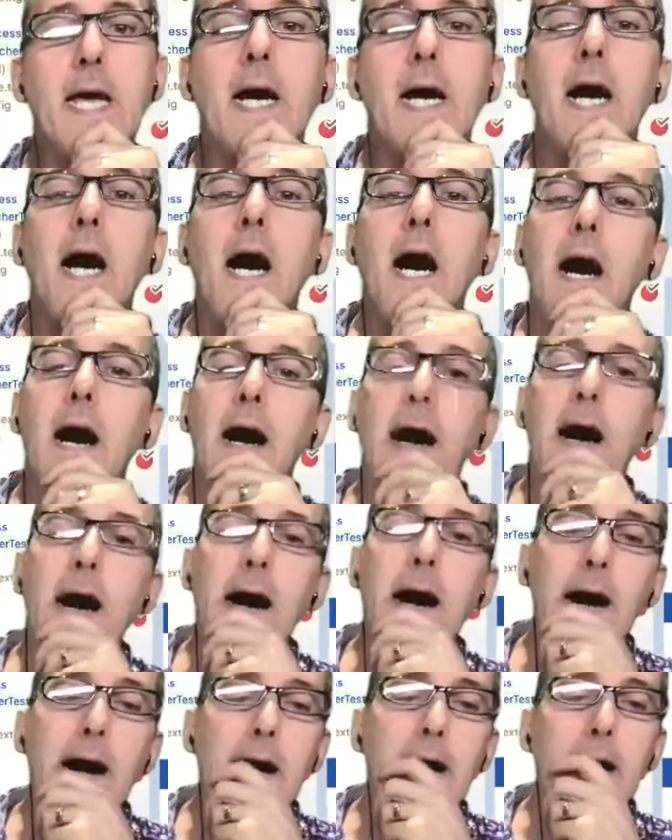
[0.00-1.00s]
I'm
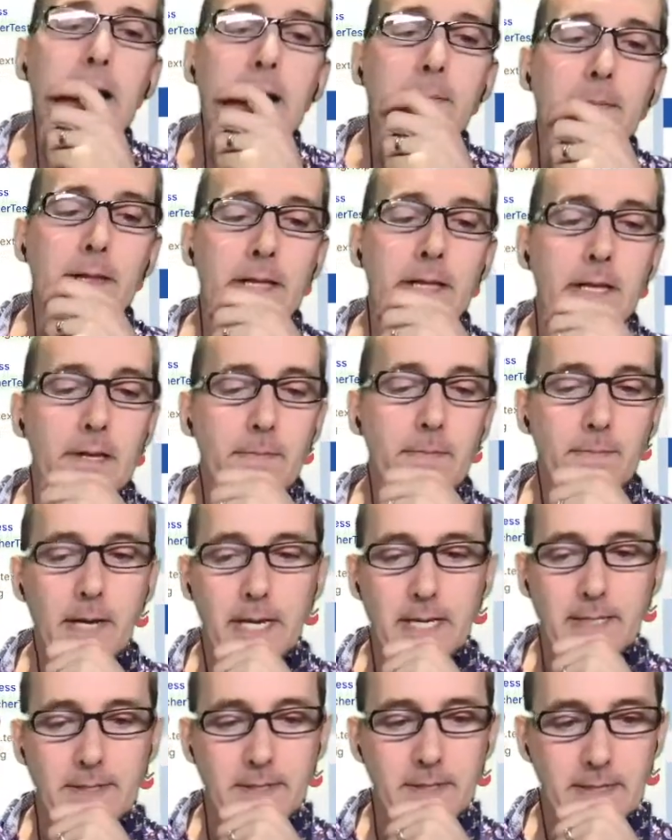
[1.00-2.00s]
a little
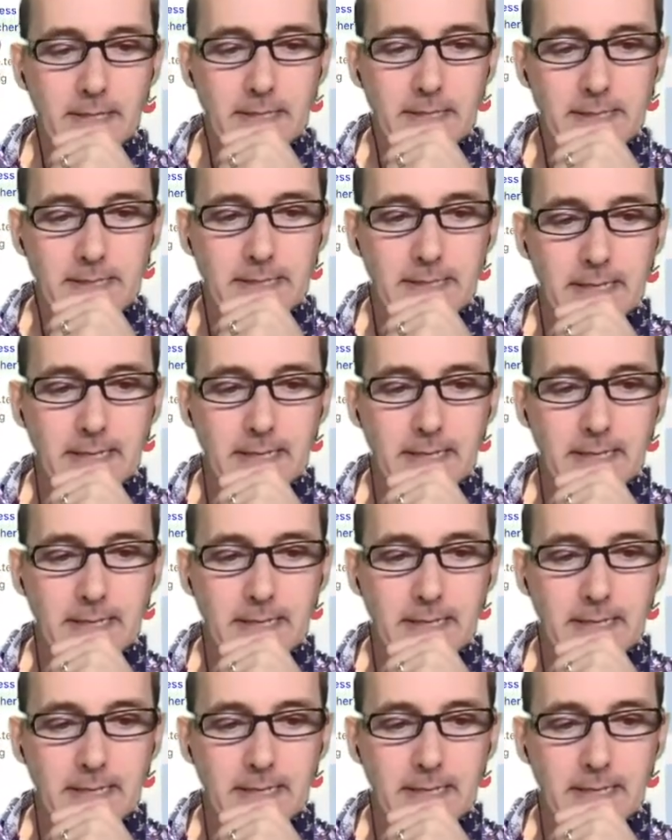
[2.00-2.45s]
puzzled because it didn't